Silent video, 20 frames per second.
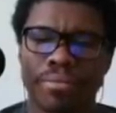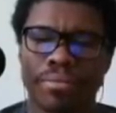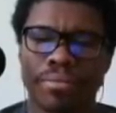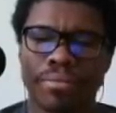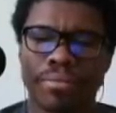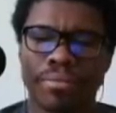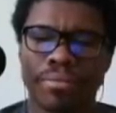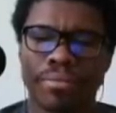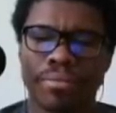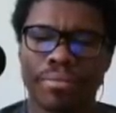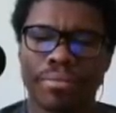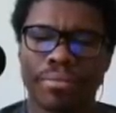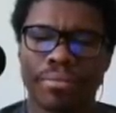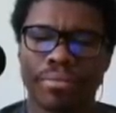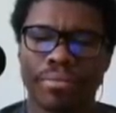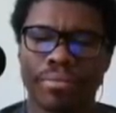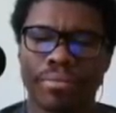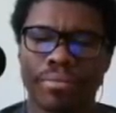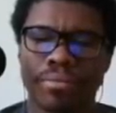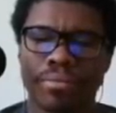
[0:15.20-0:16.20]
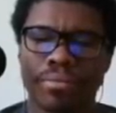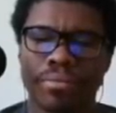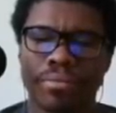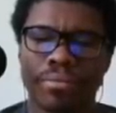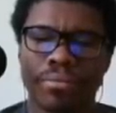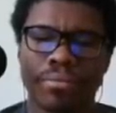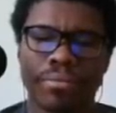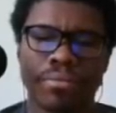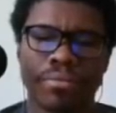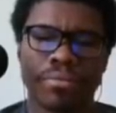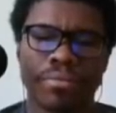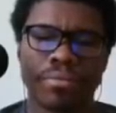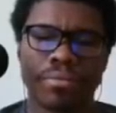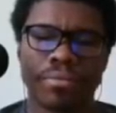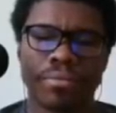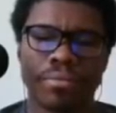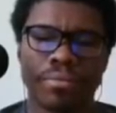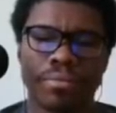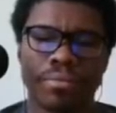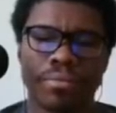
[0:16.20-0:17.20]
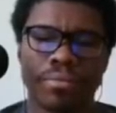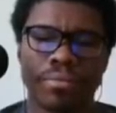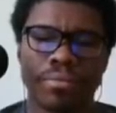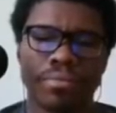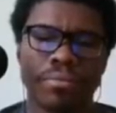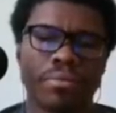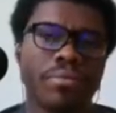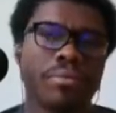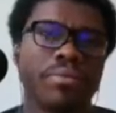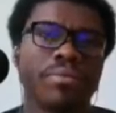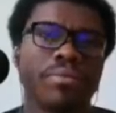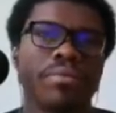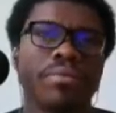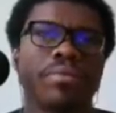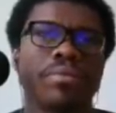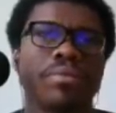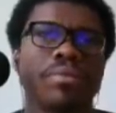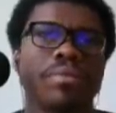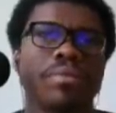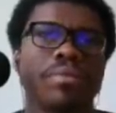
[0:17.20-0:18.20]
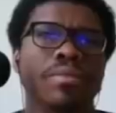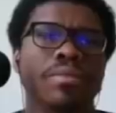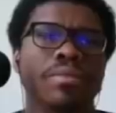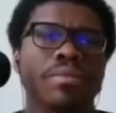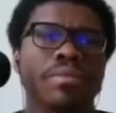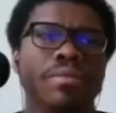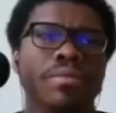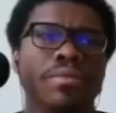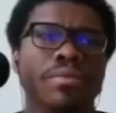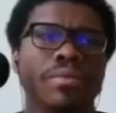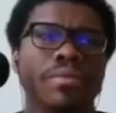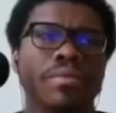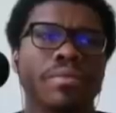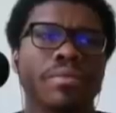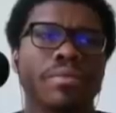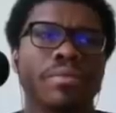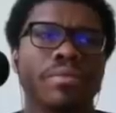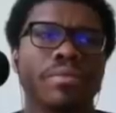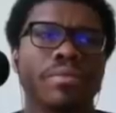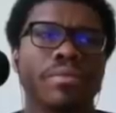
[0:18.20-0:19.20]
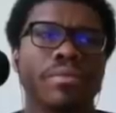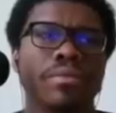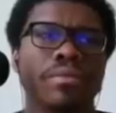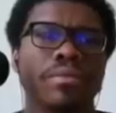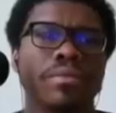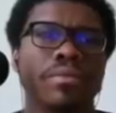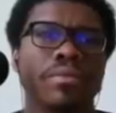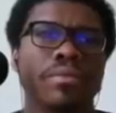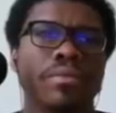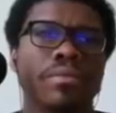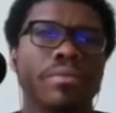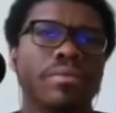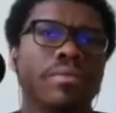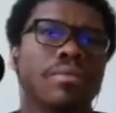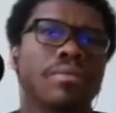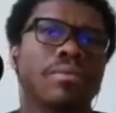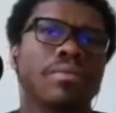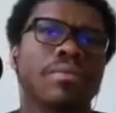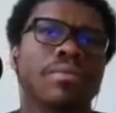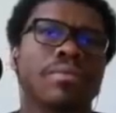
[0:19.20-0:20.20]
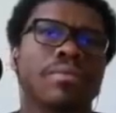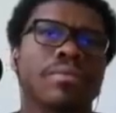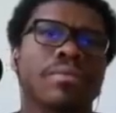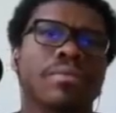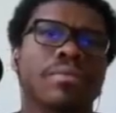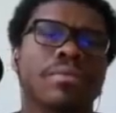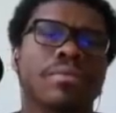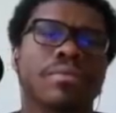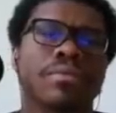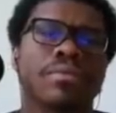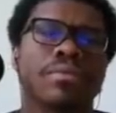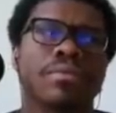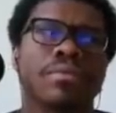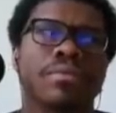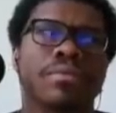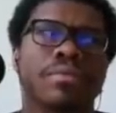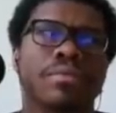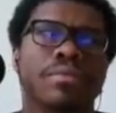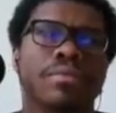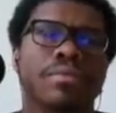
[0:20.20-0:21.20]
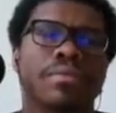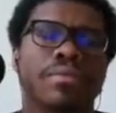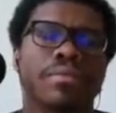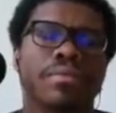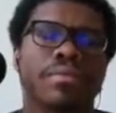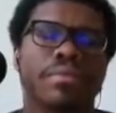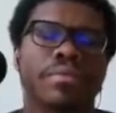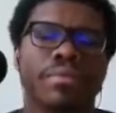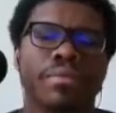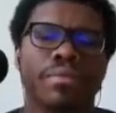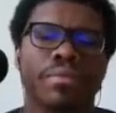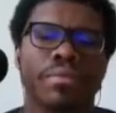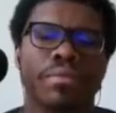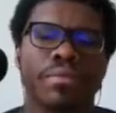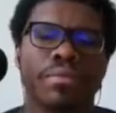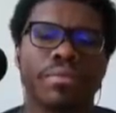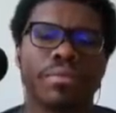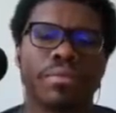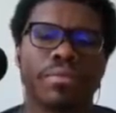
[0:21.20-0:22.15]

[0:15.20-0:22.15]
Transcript: No words are spoken by the person on screen.